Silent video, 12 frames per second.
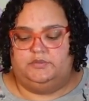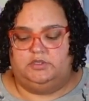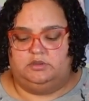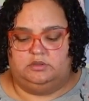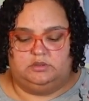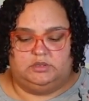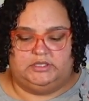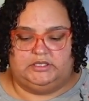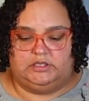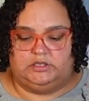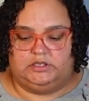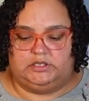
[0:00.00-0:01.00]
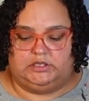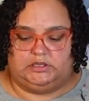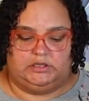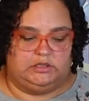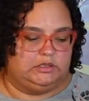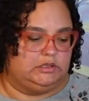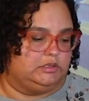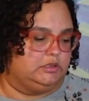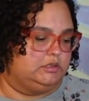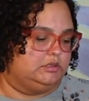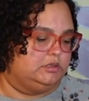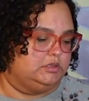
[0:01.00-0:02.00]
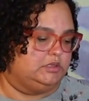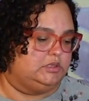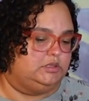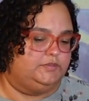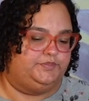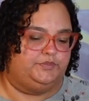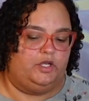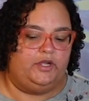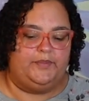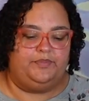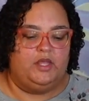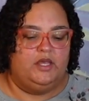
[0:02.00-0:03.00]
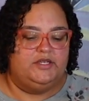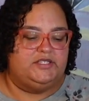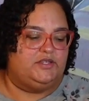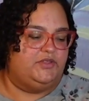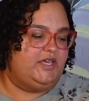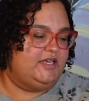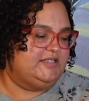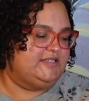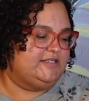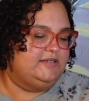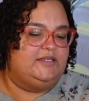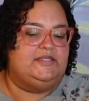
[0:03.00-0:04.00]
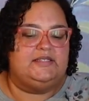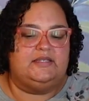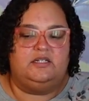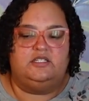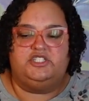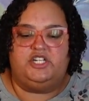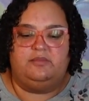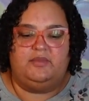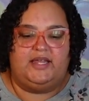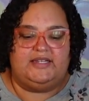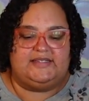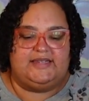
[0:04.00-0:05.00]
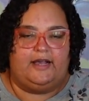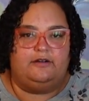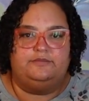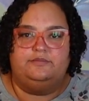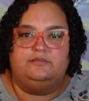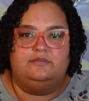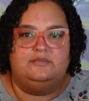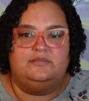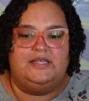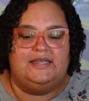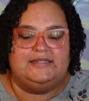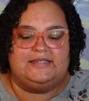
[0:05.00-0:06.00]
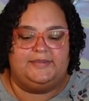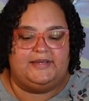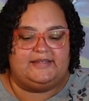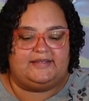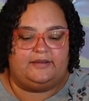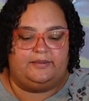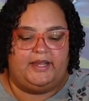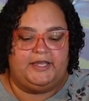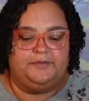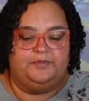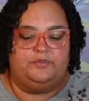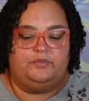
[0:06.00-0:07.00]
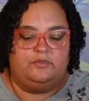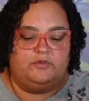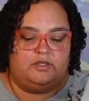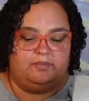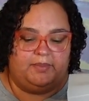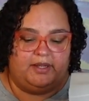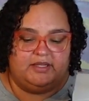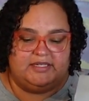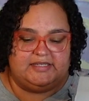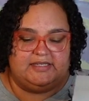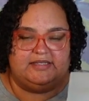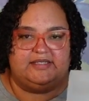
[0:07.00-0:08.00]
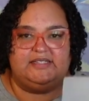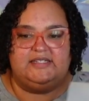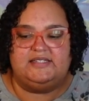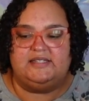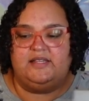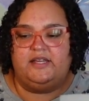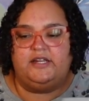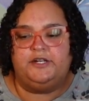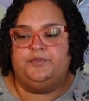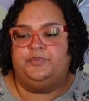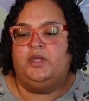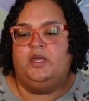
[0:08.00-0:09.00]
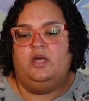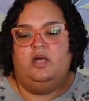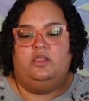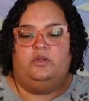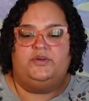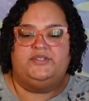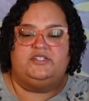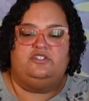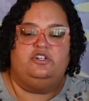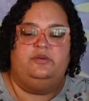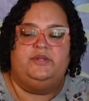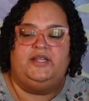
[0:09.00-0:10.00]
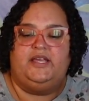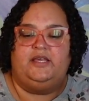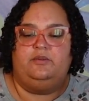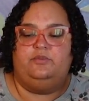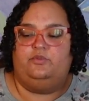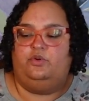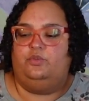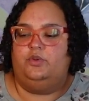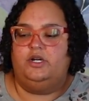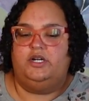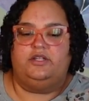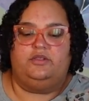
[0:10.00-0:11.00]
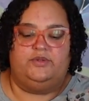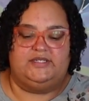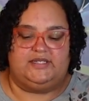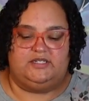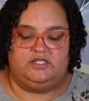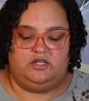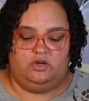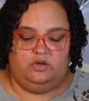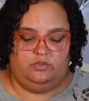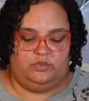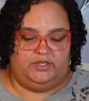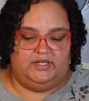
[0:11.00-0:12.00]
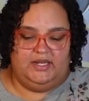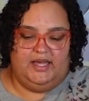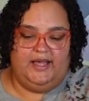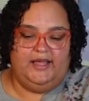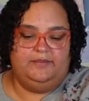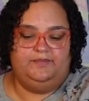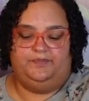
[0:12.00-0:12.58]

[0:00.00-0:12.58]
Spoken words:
I don't like dirty hands. All right, so this is little gem lettuce now. Easy peasy, right? You can barely see the seeds in there. The ones that germinate will work. The ones that don't will not.